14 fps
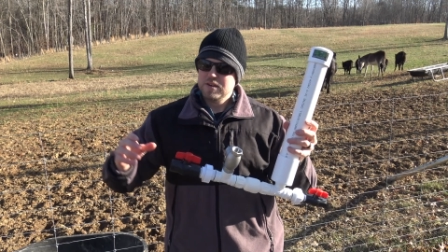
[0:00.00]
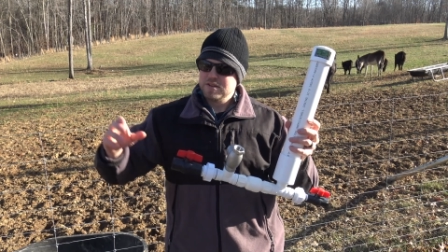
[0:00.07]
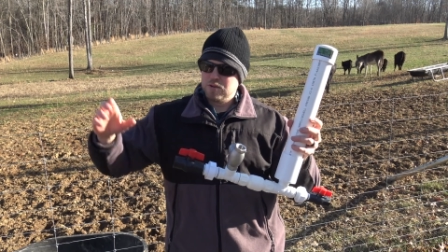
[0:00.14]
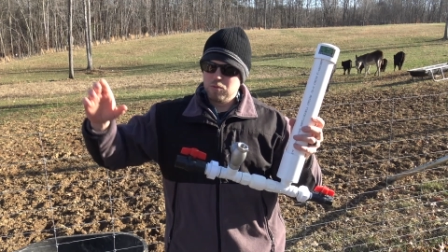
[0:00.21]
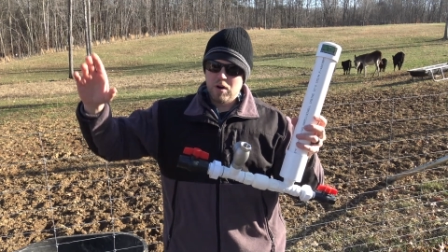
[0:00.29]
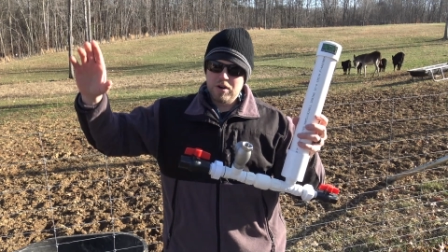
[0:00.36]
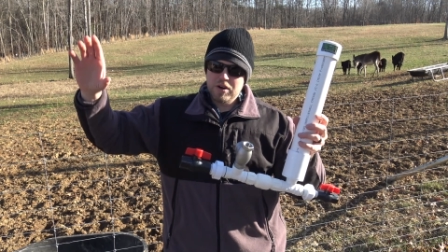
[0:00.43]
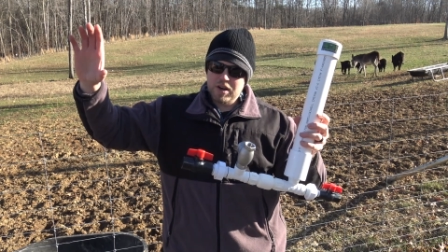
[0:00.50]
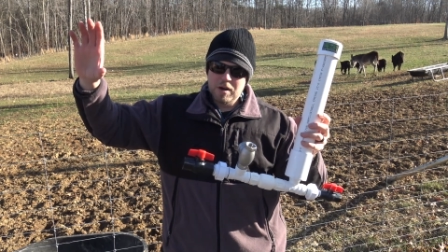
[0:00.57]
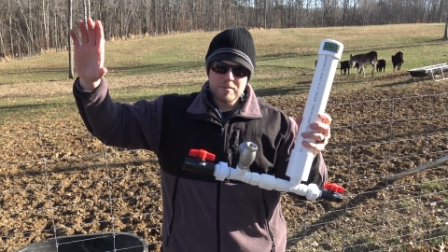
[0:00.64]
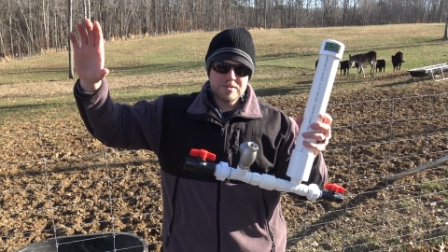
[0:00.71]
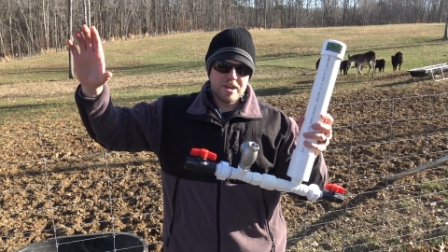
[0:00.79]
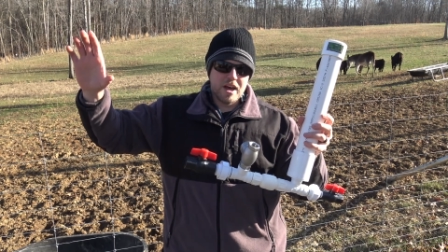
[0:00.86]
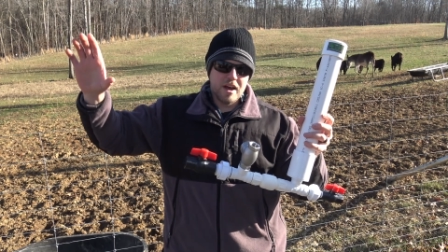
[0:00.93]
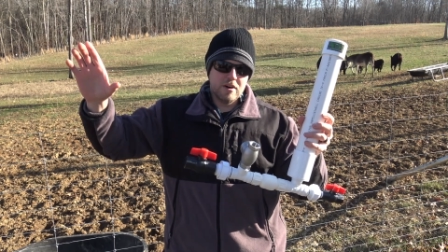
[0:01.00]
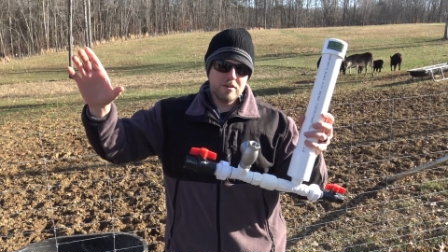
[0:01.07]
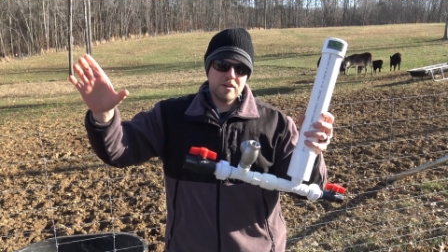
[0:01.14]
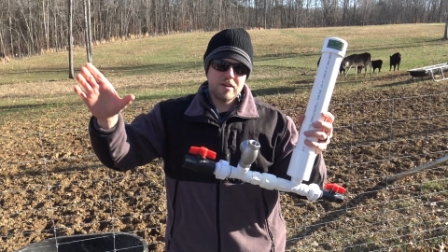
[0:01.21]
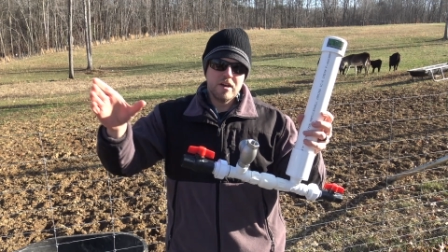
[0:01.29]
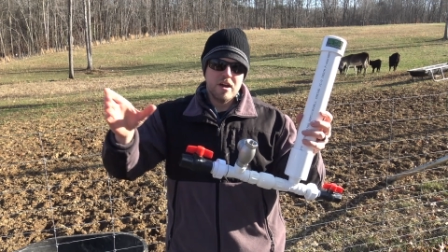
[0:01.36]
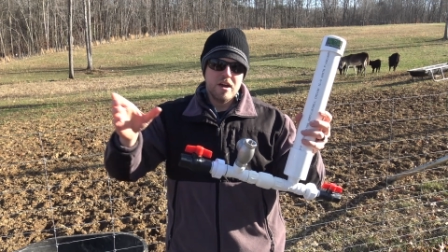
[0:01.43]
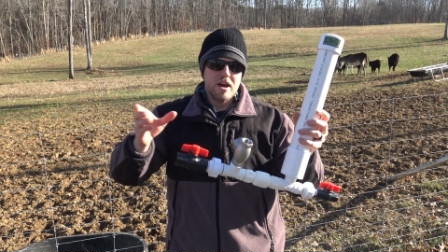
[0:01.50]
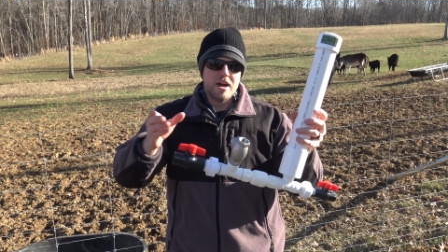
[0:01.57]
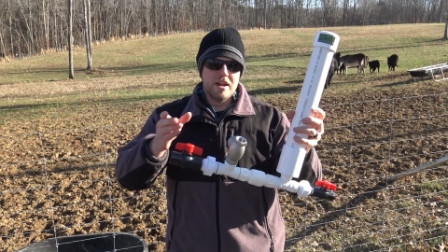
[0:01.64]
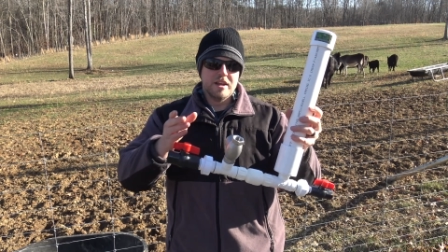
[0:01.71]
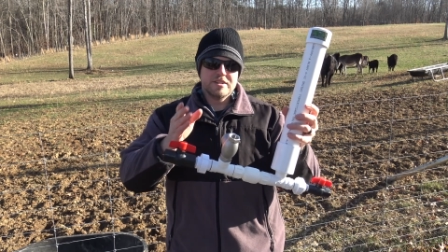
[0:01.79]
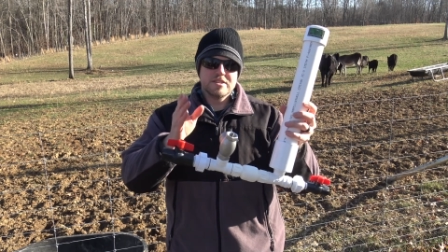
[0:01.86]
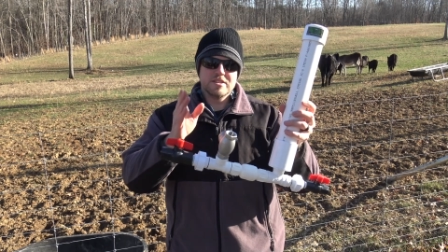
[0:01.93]
So the water comes down and
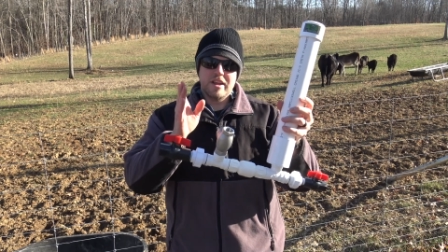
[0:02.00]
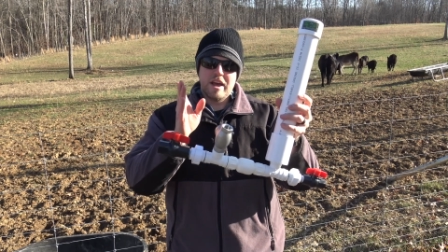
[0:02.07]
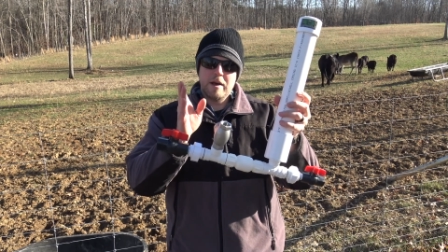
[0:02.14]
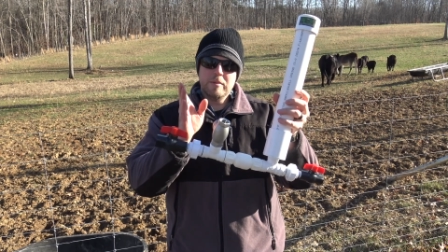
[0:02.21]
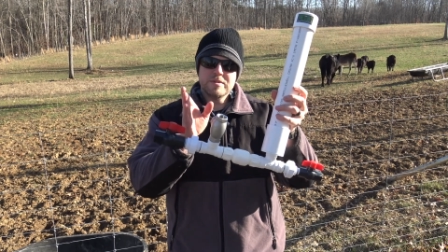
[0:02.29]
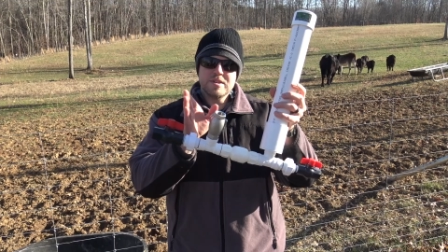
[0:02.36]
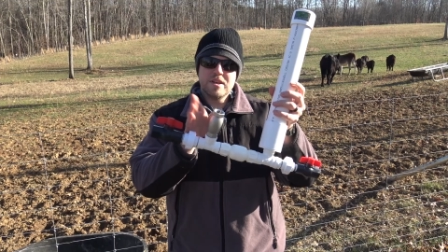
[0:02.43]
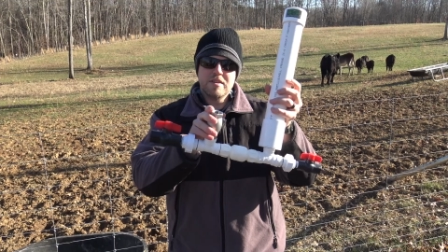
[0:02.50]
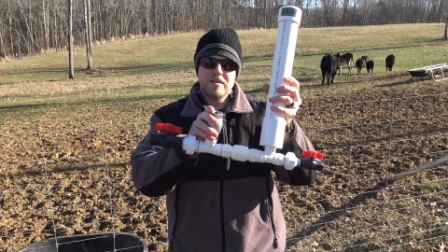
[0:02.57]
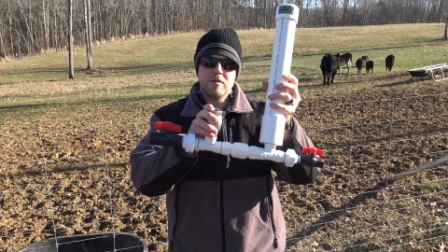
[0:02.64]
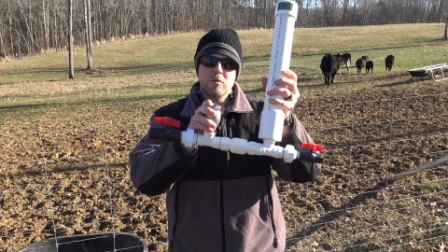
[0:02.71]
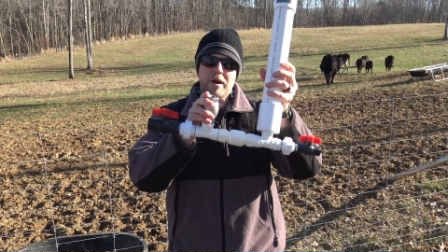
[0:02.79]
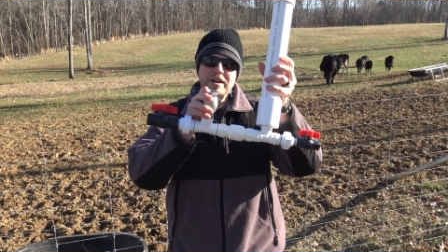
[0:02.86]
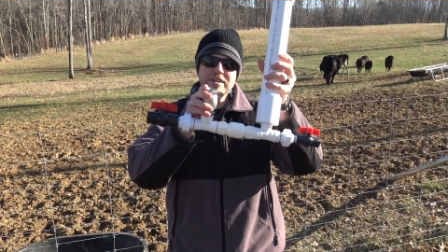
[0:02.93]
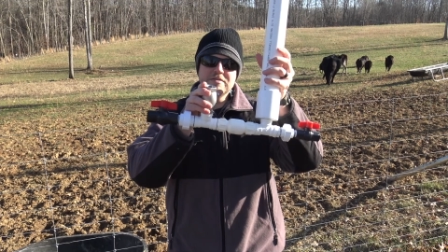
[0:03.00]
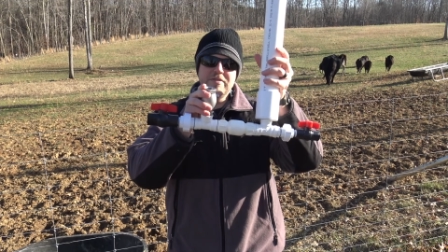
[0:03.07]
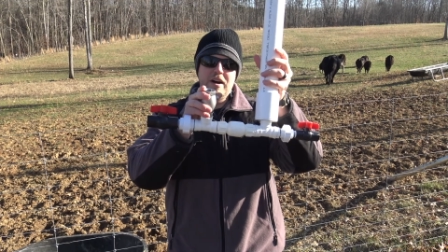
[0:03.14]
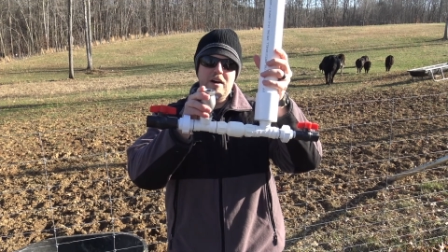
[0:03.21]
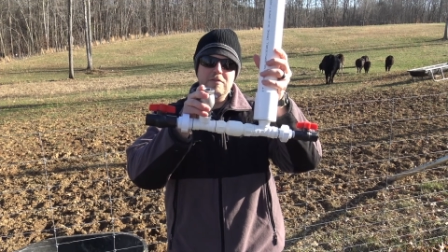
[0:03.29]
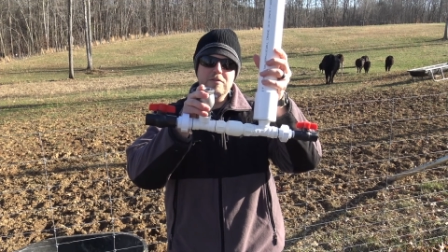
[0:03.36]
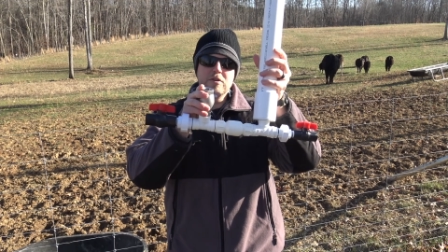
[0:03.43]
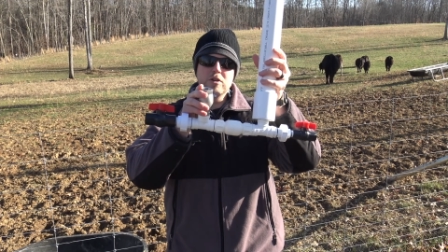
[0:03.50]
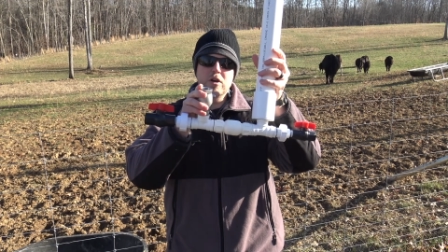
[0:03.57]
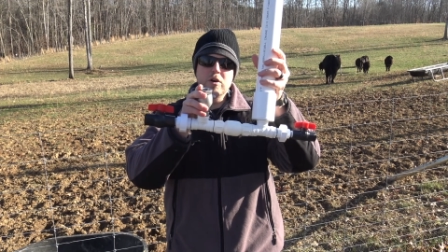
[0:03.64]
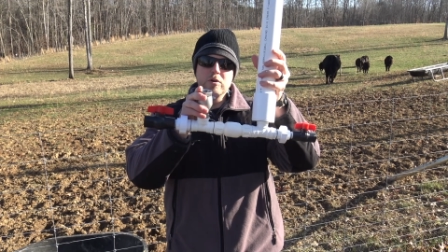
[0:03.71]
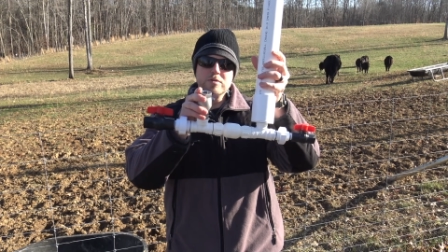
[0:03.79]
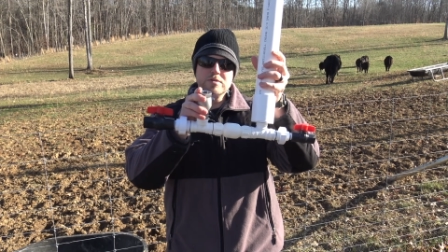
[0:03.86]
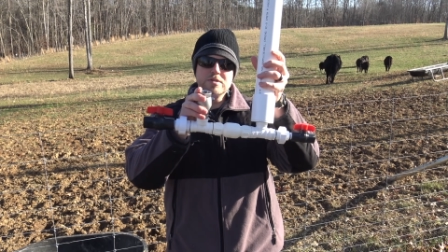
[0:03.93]
it slams the waste valve
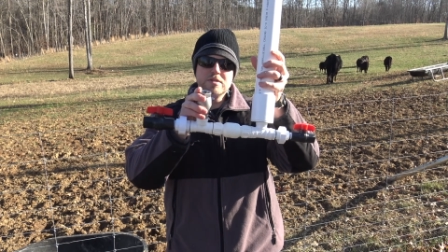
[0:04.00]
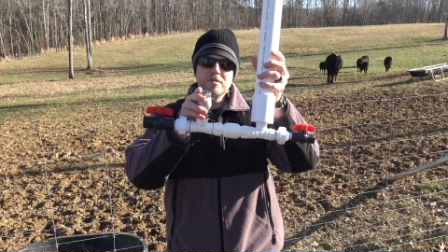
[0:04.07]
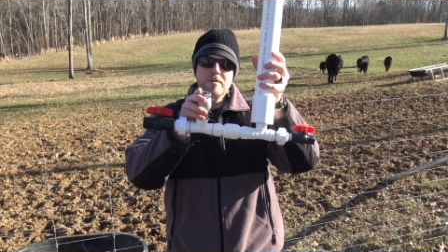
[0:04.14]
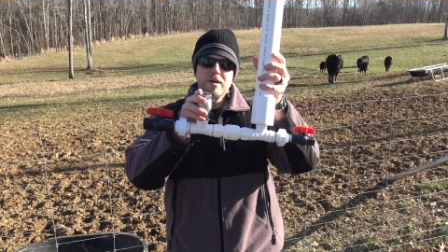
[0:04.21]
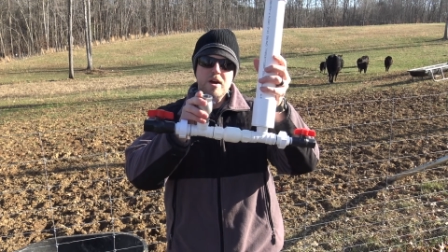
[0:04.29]
closed.